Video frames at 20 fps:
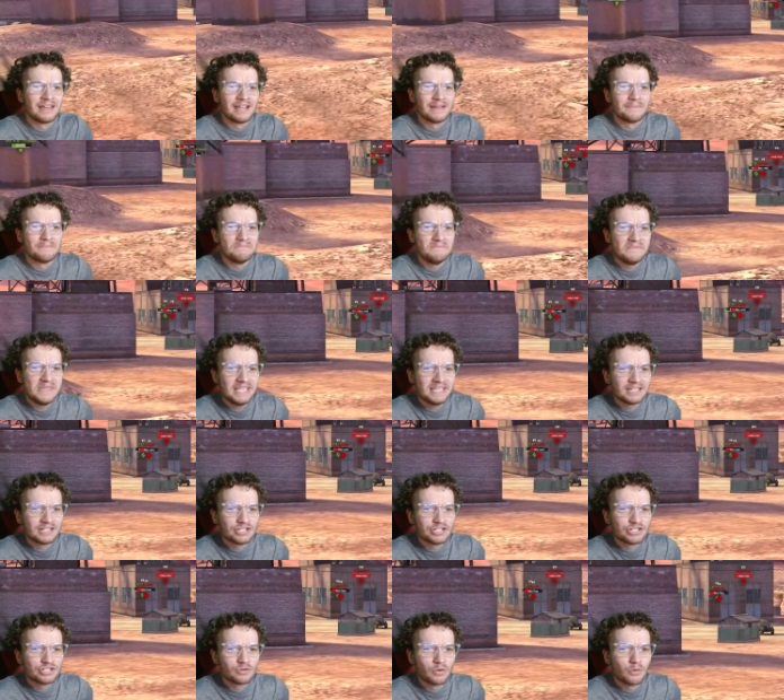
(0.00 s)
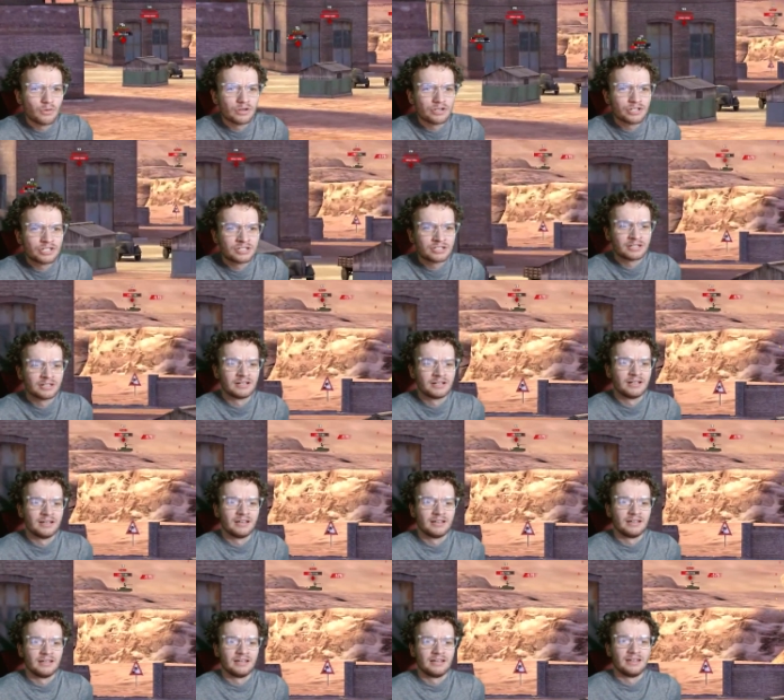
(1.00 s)
Me and George
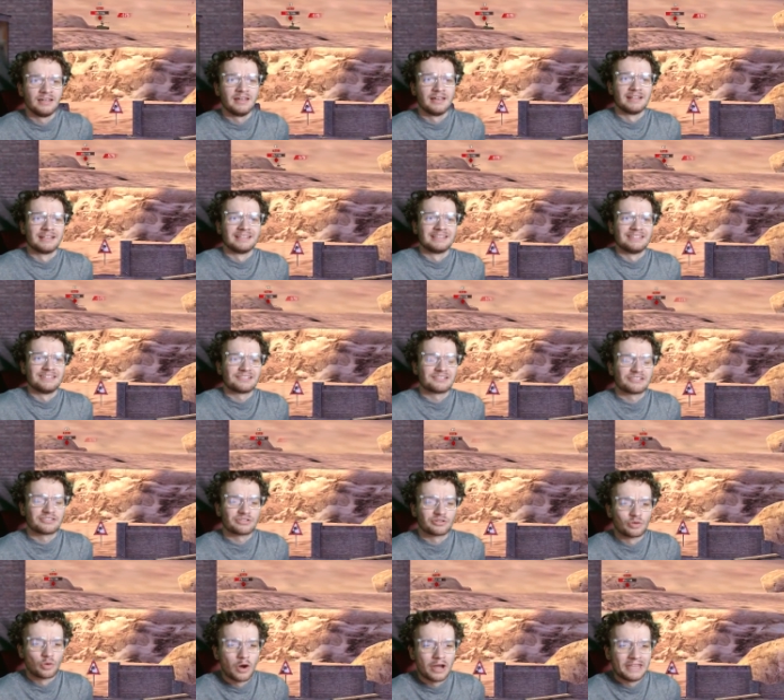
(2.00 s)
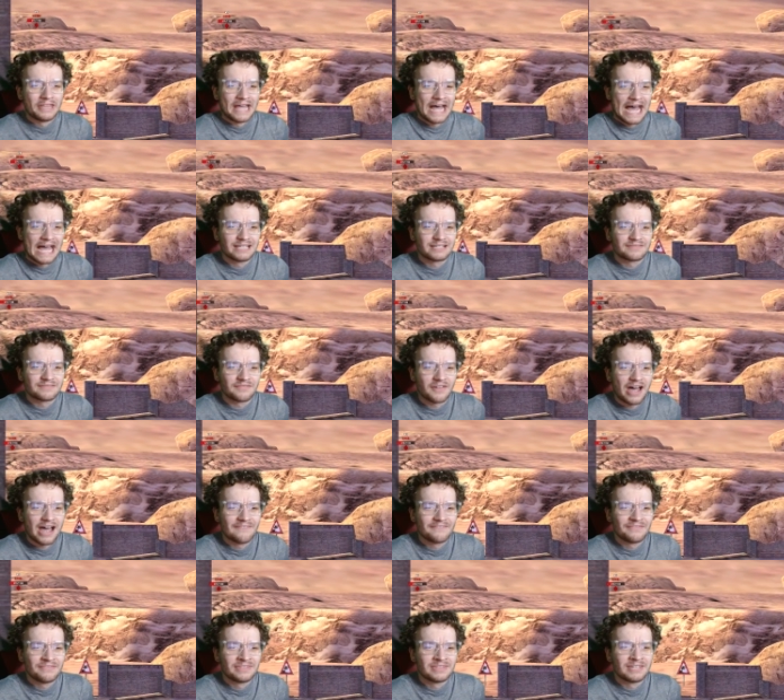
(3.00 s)
destroy the IS-5.